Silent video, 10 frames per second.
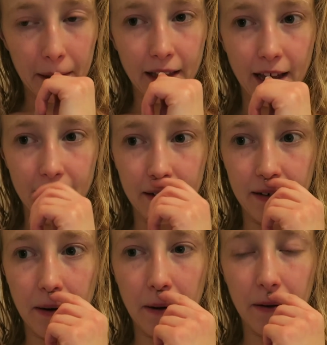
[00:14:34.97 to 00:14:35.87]
then
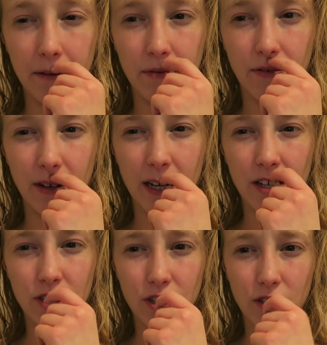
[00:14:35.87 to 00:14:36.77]
I'll be
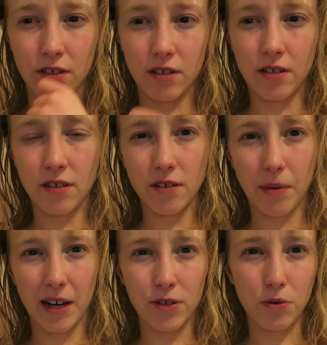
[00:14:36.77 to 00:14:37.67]
finished
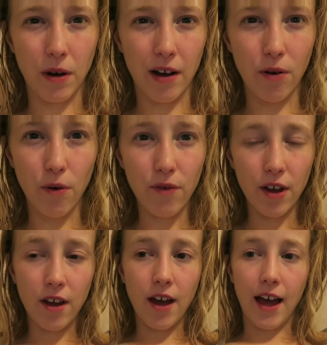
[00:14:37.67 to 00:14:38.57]
about 12,
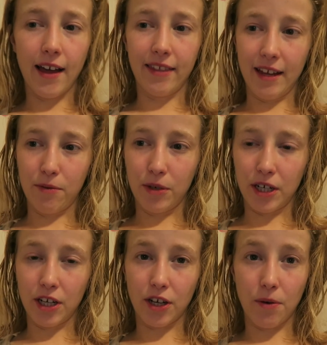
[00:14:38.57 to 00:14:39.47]
and then we're
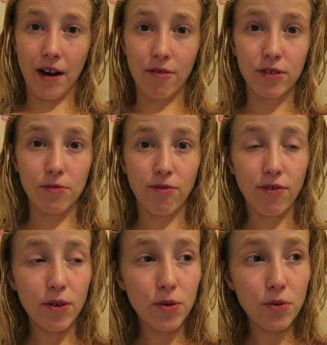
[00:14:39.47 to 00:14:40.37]
going to go out for some
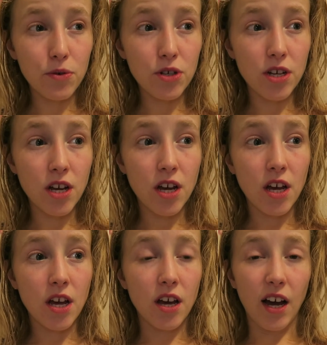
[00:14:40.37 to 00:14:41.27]
food
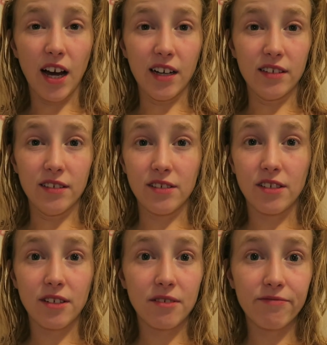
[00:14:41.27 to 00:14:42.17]
and
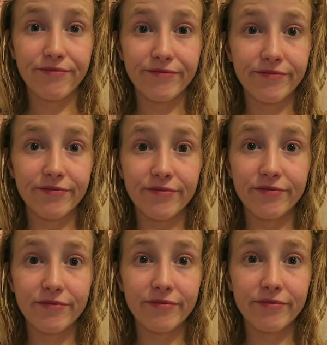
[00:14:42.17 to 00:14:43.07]

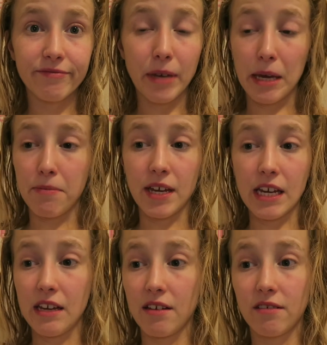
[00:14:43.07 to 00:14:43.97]

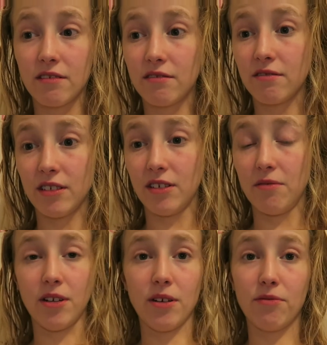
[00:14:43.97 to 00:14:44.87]
maybe, I don't
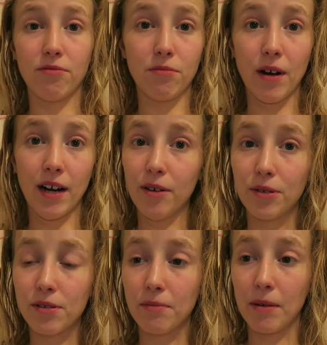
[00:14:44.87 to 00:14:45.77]
know what
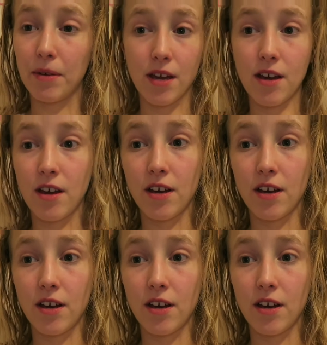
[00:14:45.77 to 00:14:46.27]
else, maybe